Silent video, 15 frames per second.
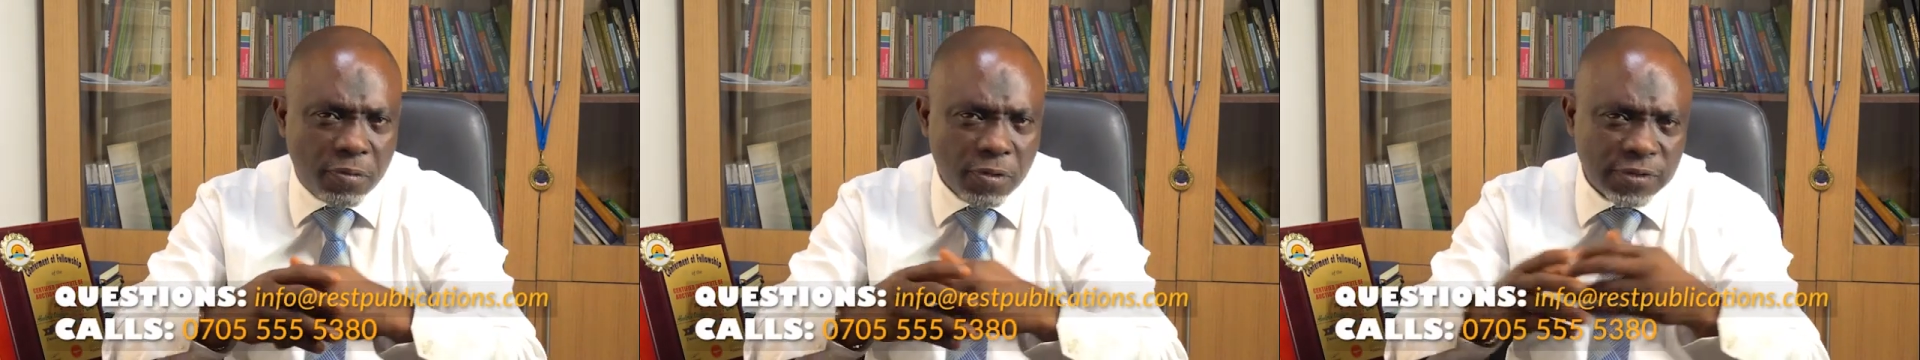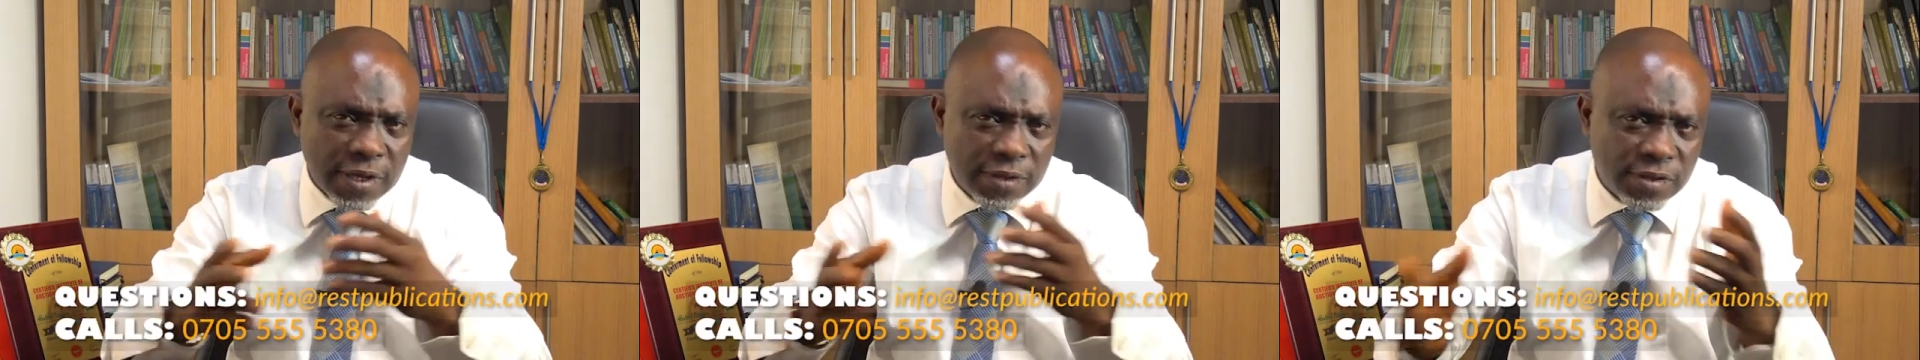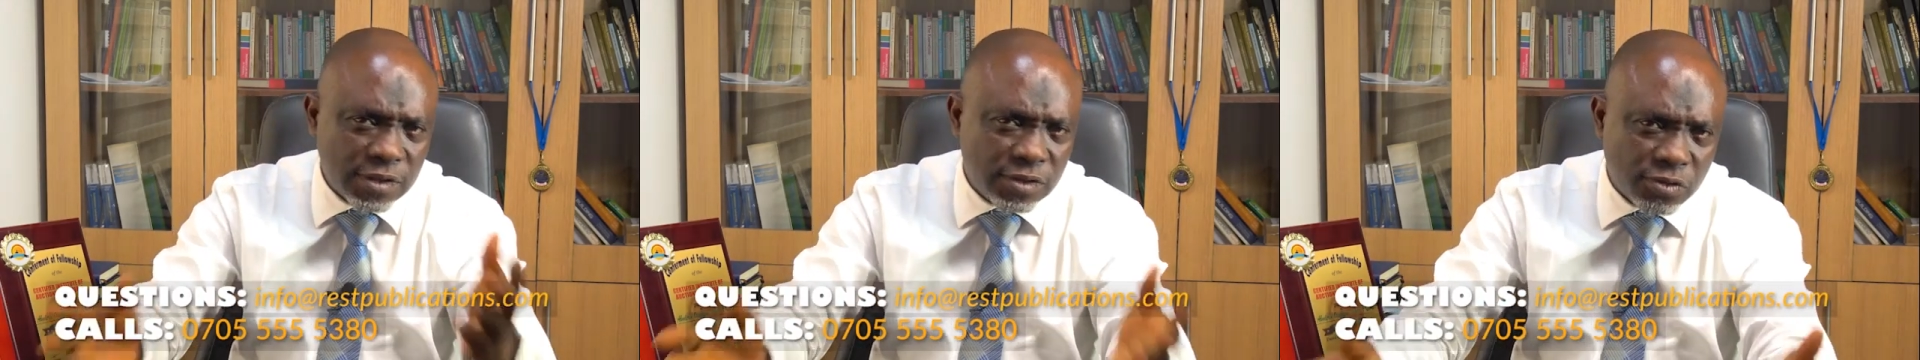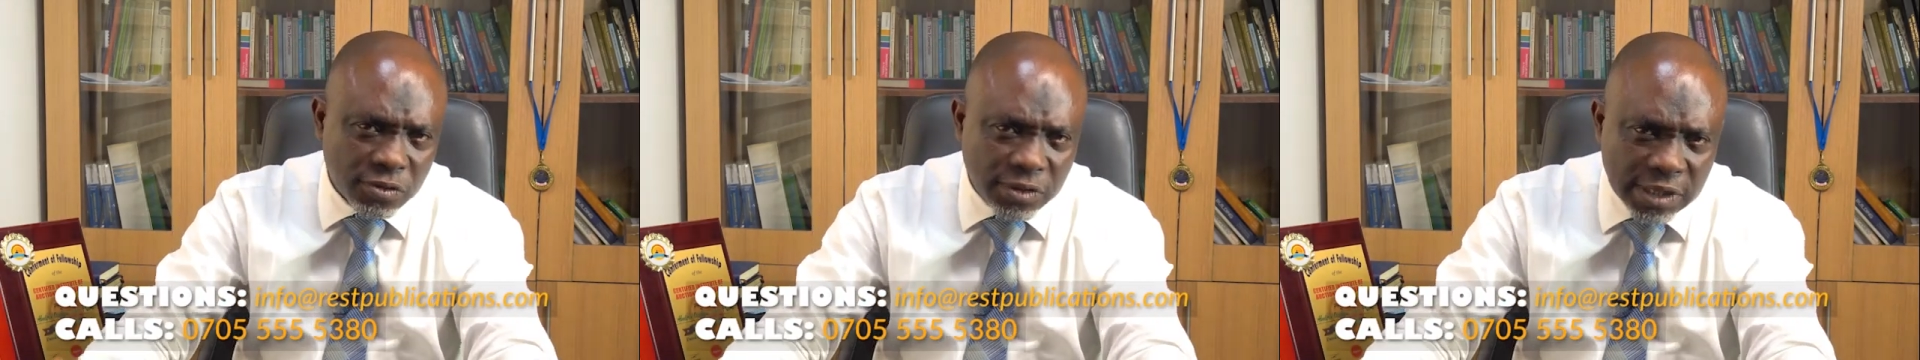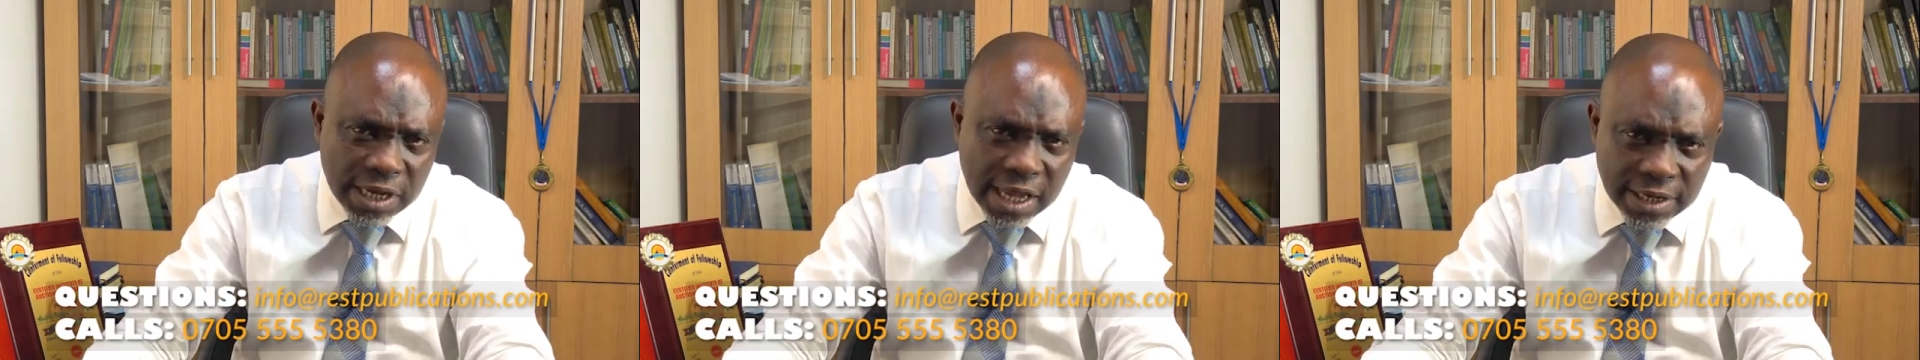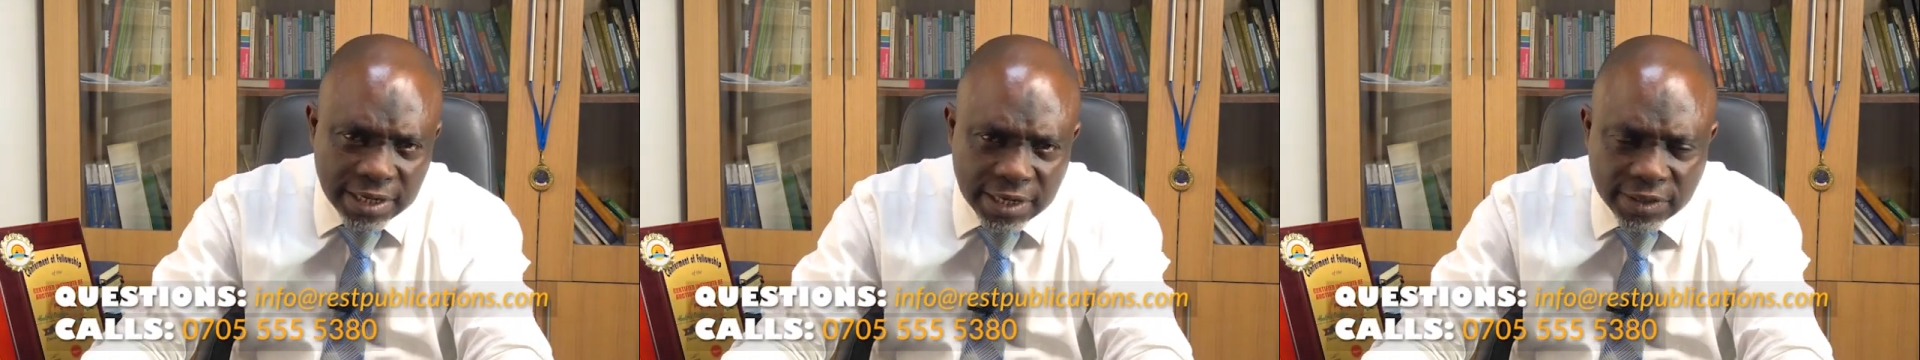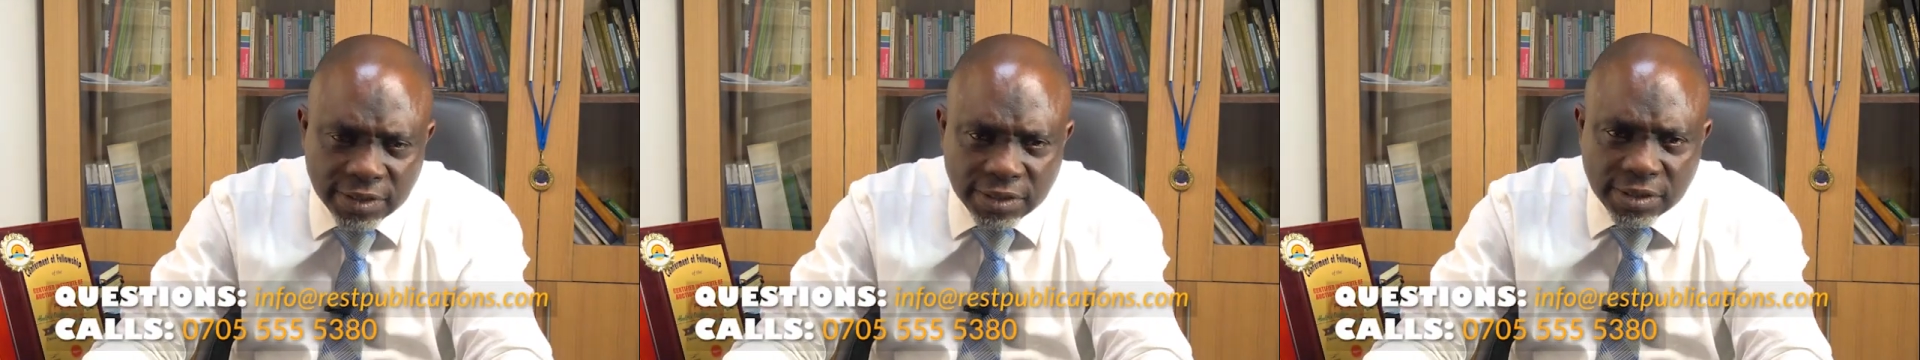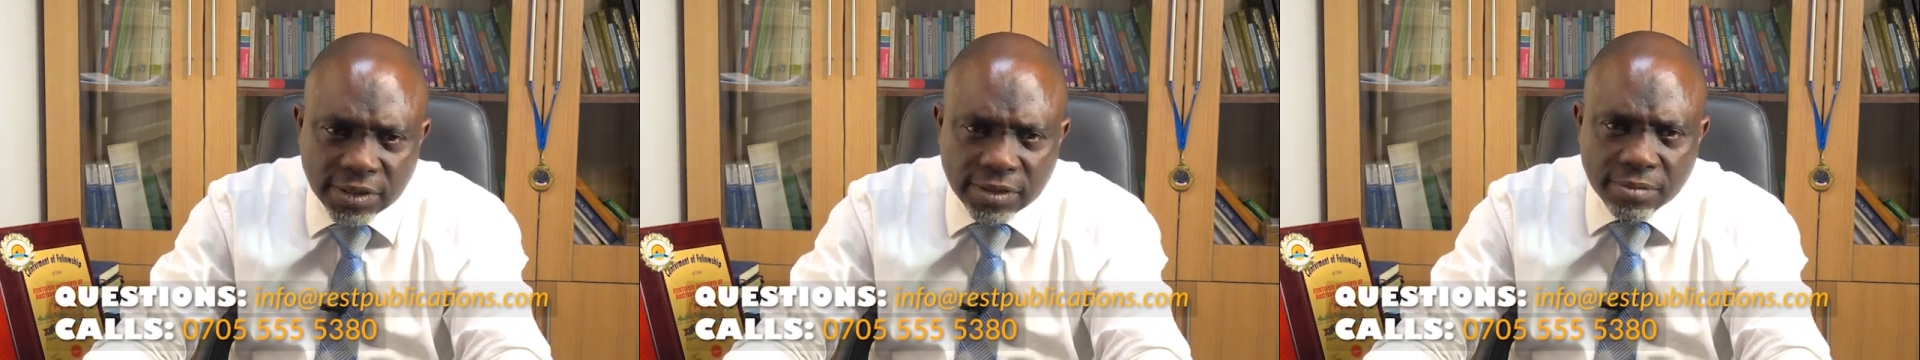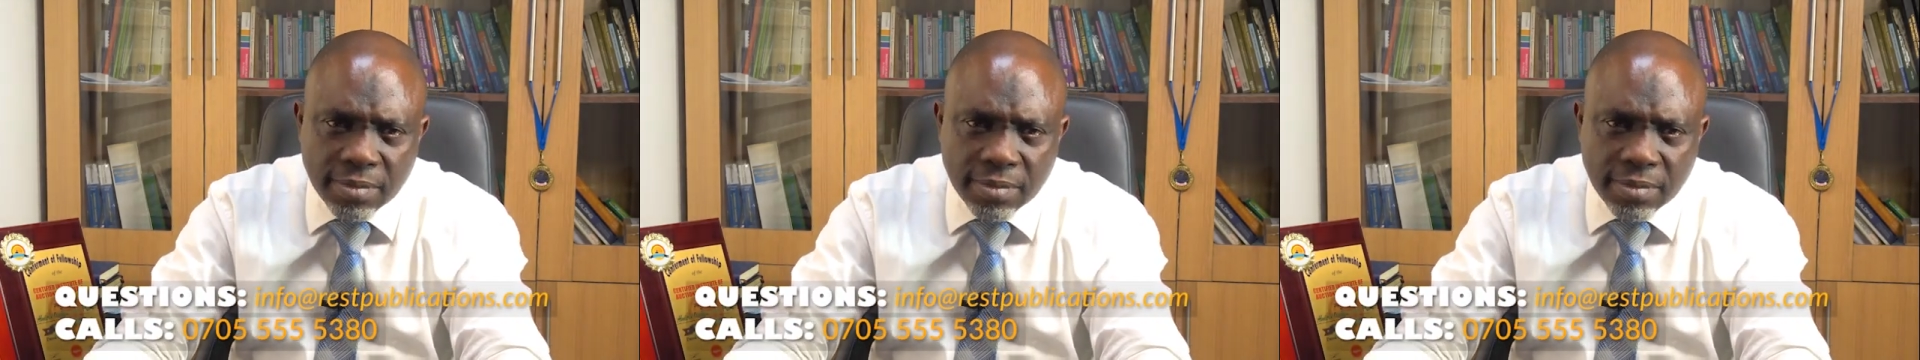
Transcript: processes to delineate